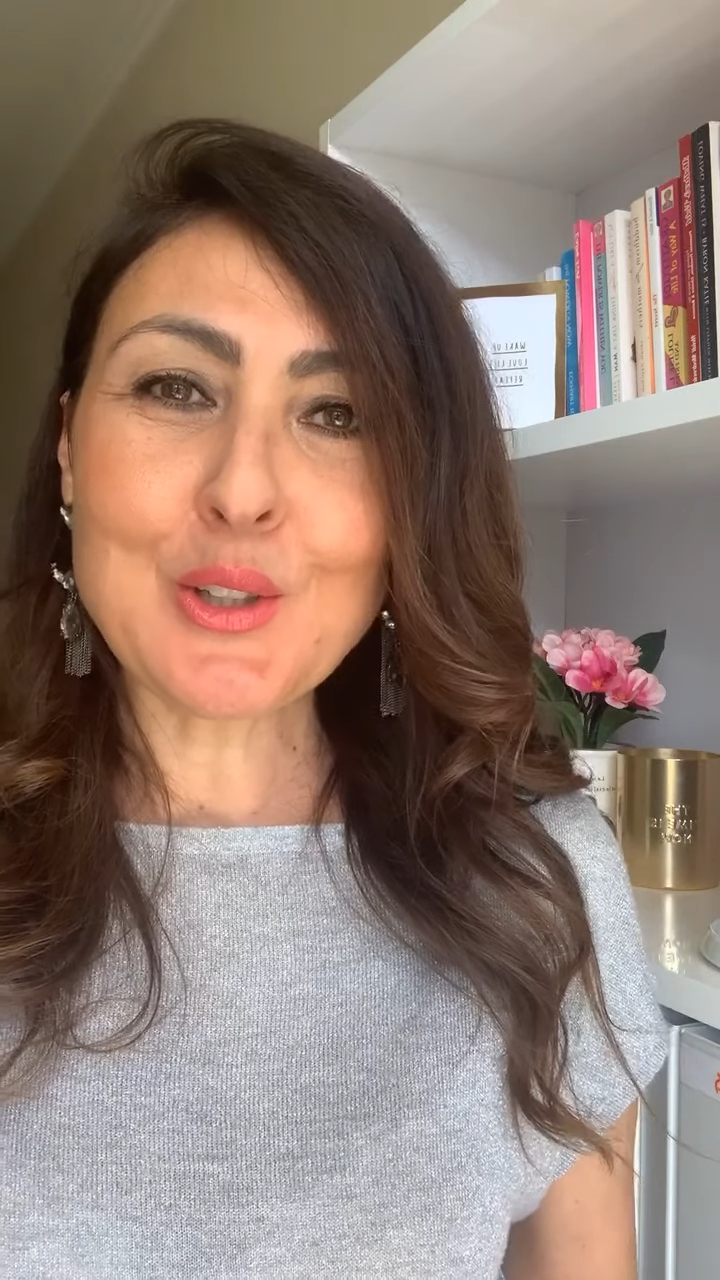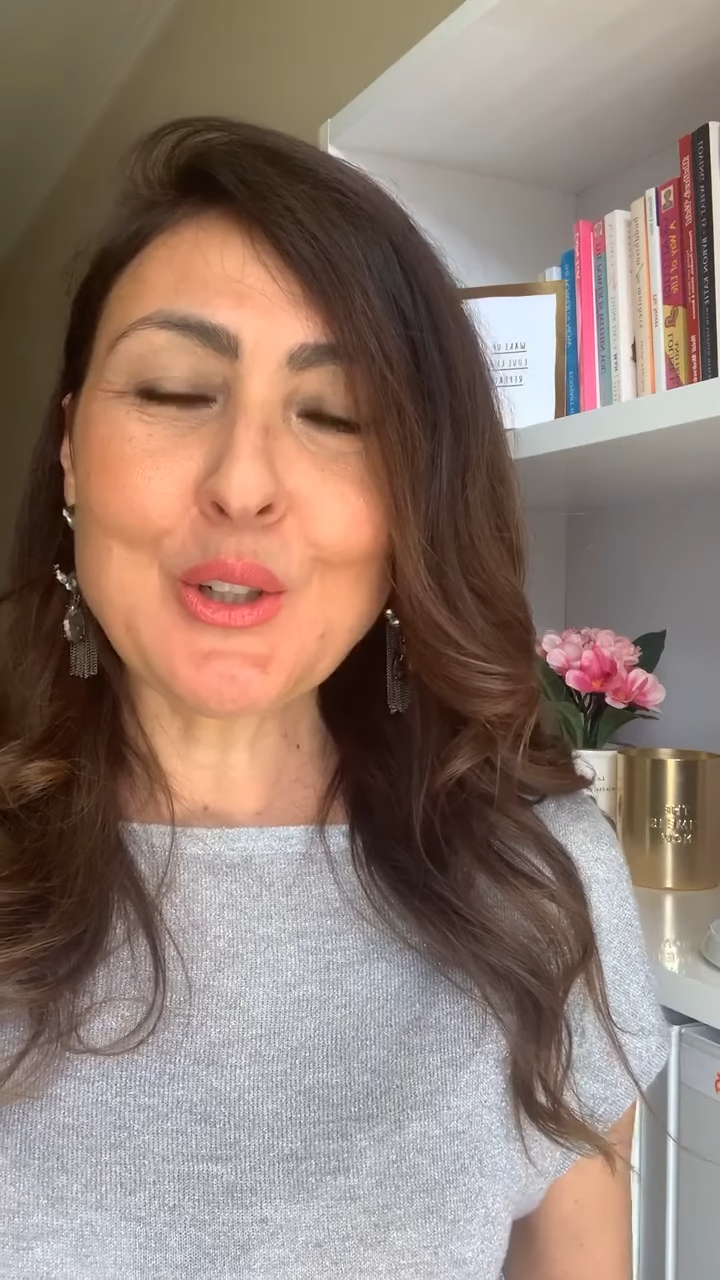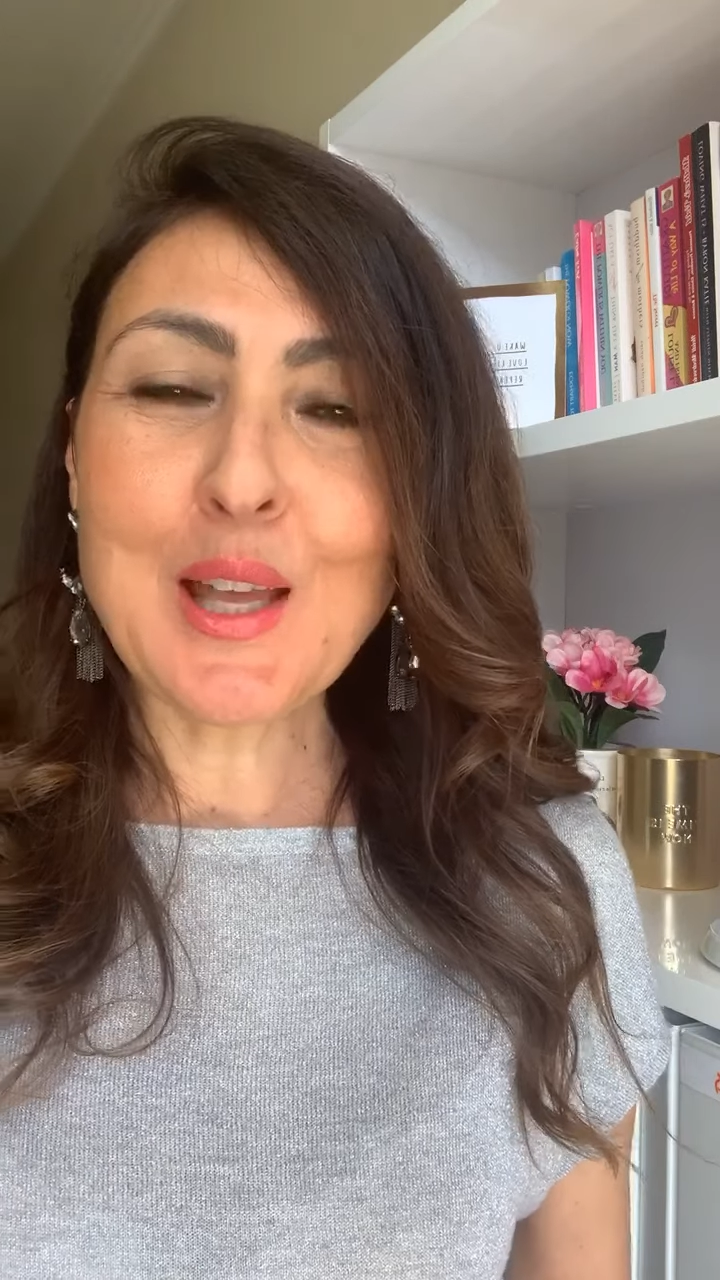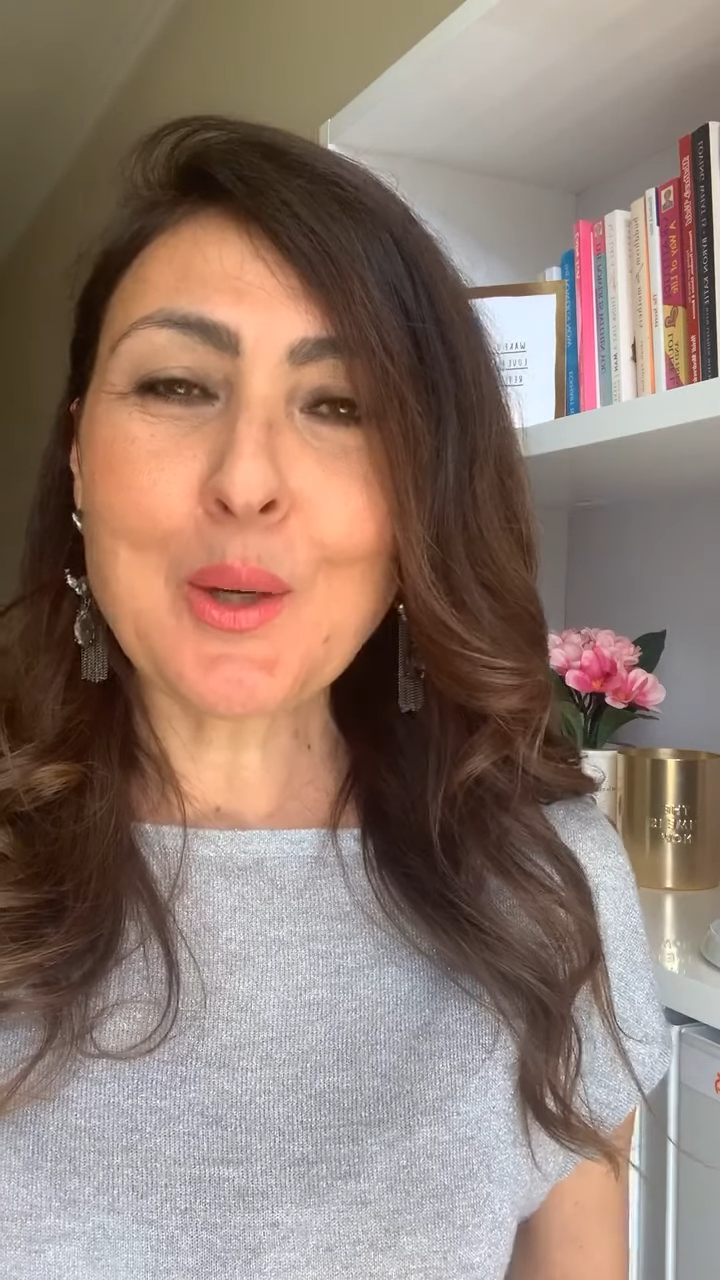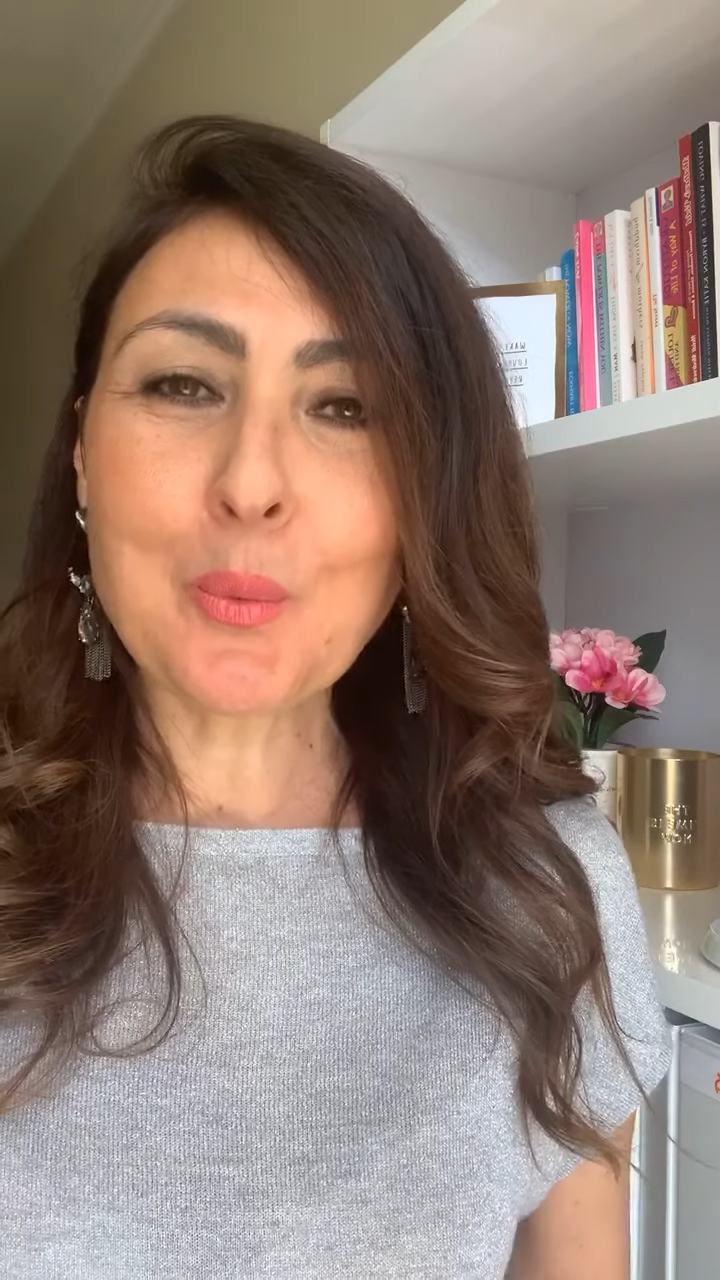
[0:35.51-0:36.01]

learn how to